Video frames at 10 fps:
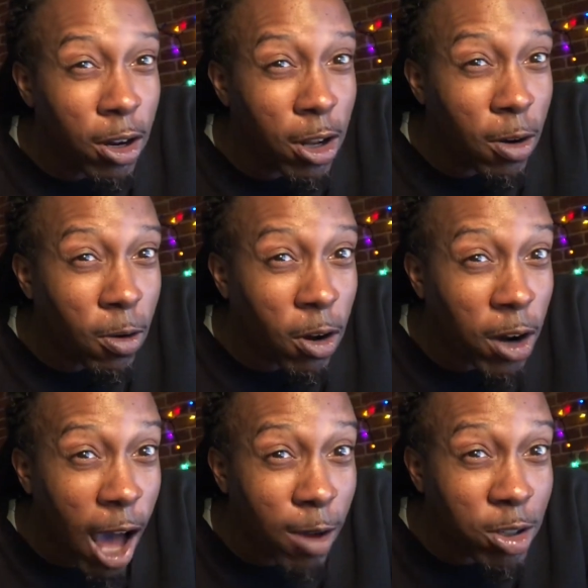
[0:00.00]
little
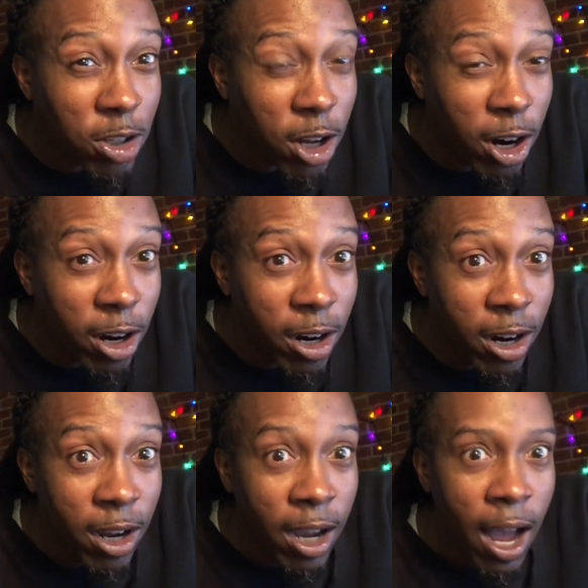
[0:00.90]
closer,
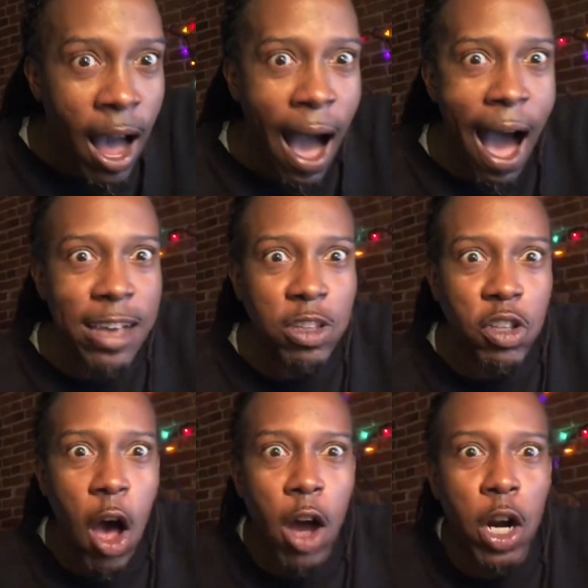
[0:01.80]
I
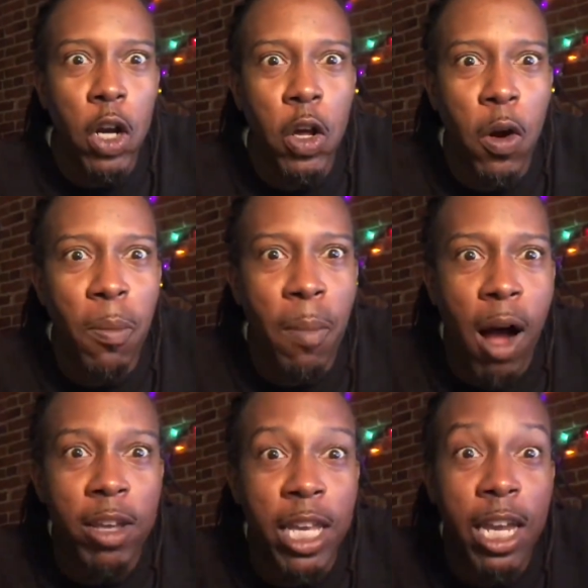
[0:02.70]
saw the little
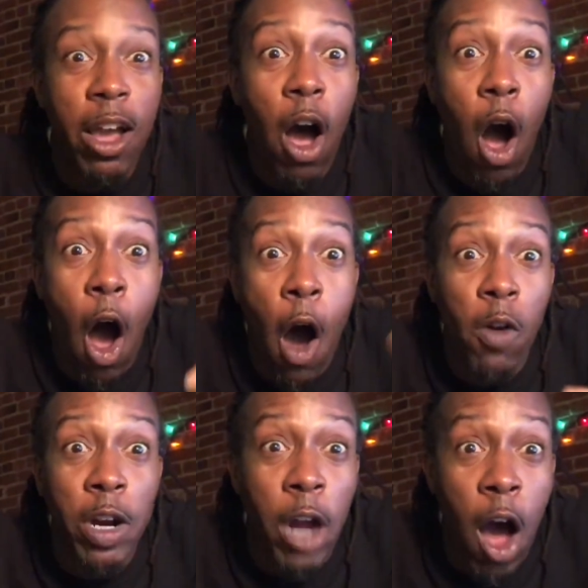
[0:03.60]
monkey
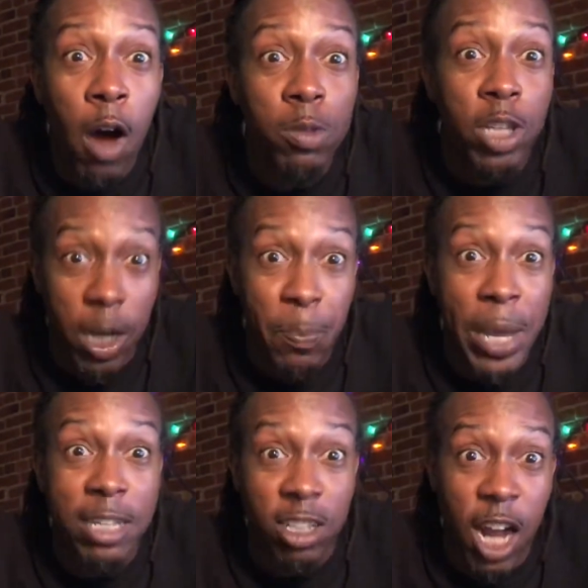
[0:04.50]
holding on to the
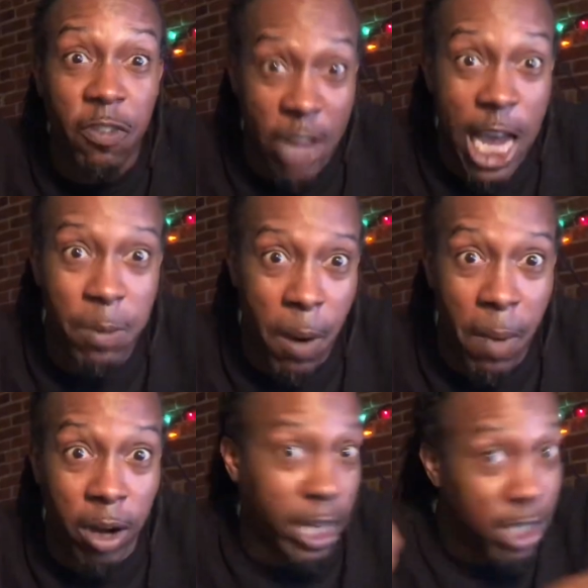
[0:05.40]
big stuffed animal
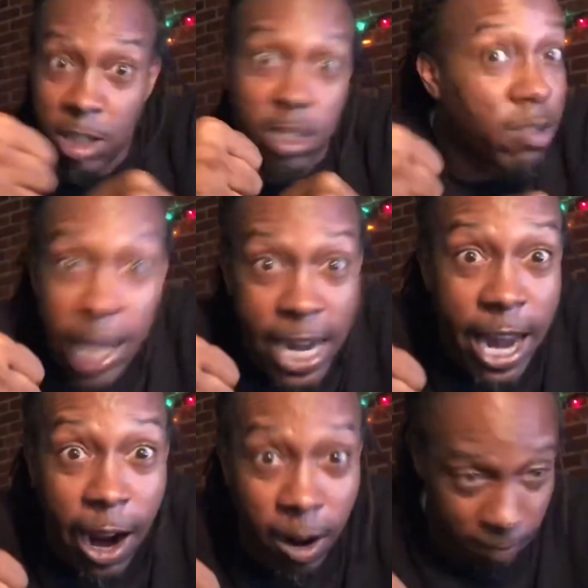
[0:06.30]
monkey just in
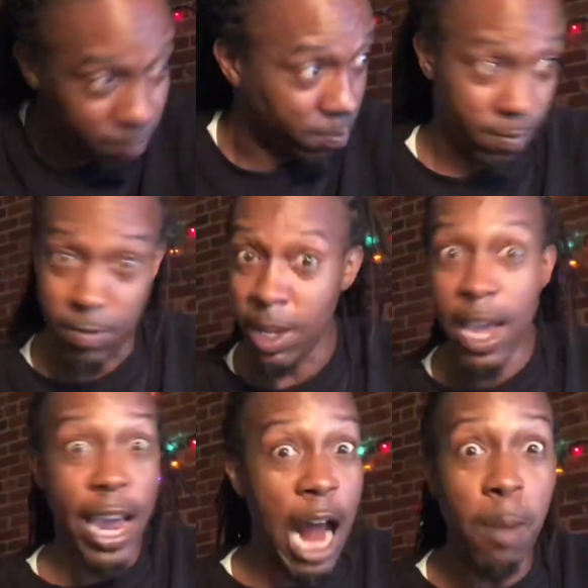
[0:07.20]
there.
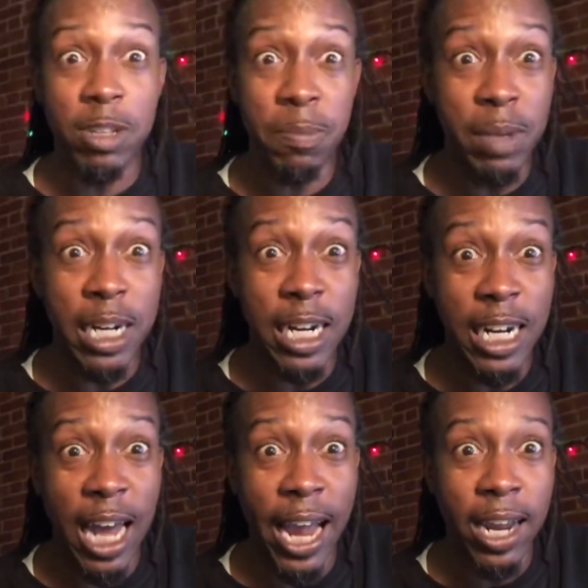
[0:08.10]
And I was immediately
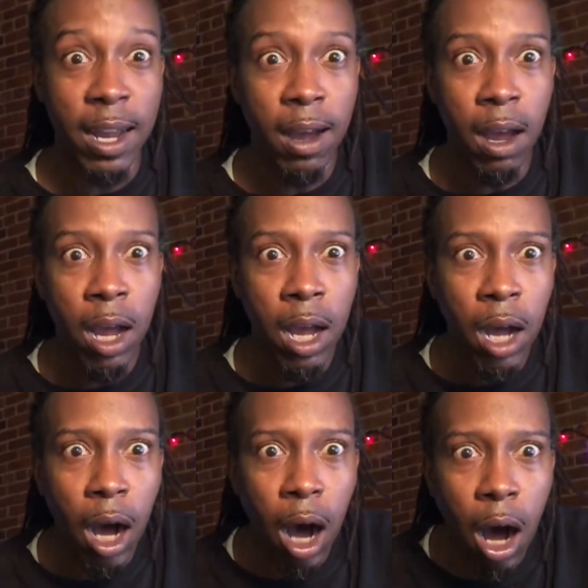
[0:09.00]
like,
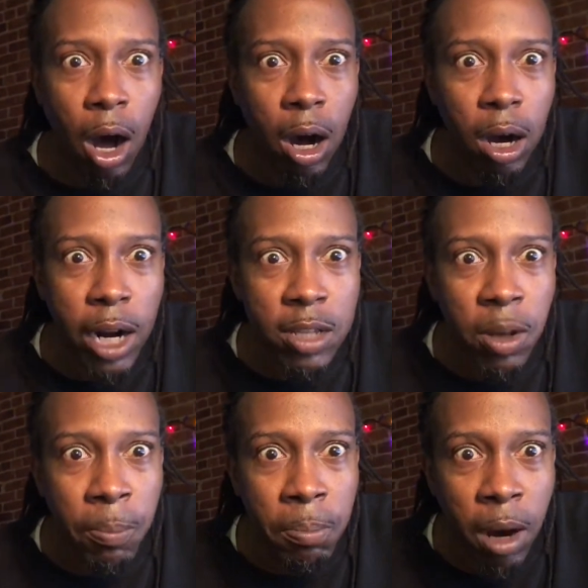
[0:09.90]
oh, that's
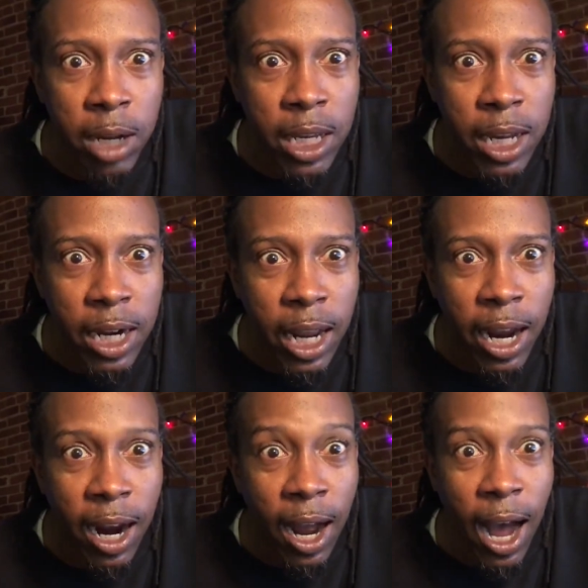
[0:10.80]
a monkey in
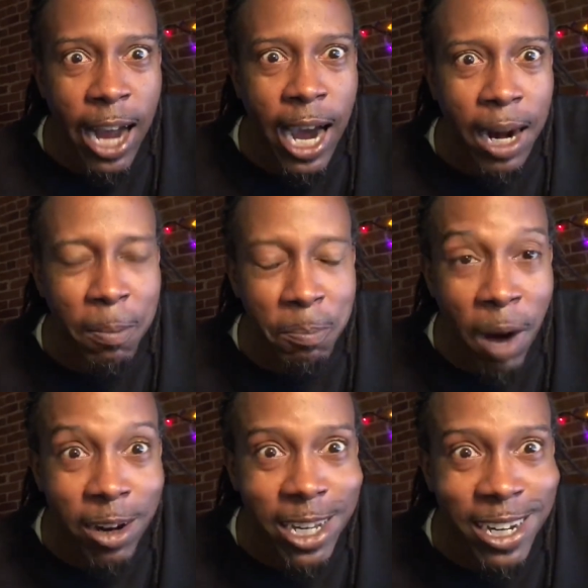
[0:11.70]
there. I got a
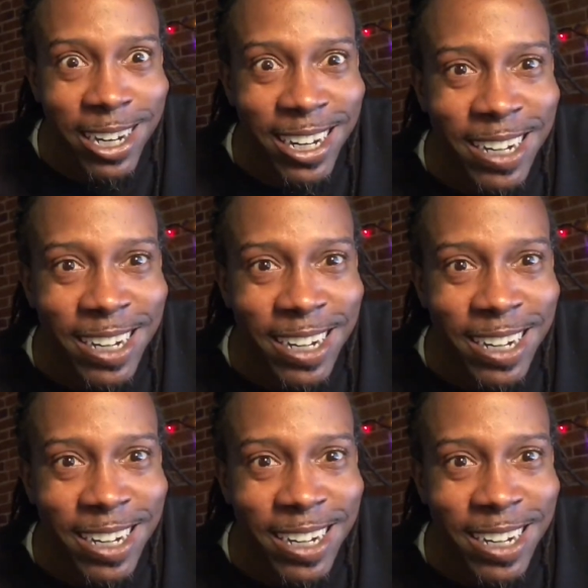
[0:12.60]
monkey. Man,